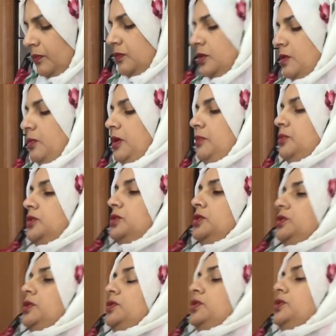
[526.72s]
So I'm going to
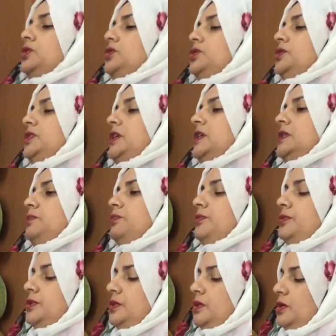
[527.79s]
do 2
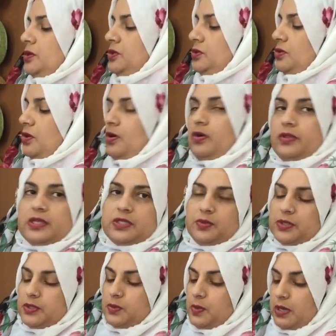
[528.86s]
teaspoons. So this
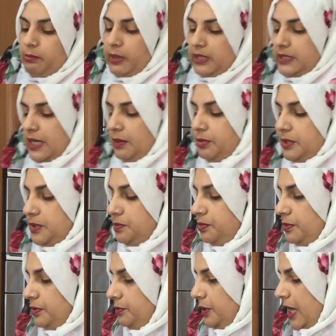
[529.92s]
was 1 big
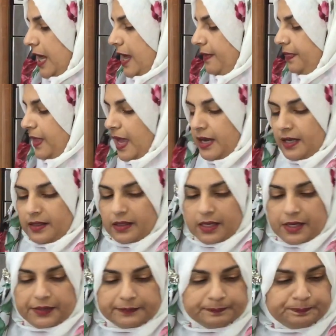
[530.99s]
tablespoon. I'm going to add that in
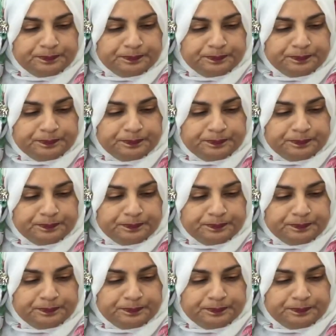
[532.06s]
there.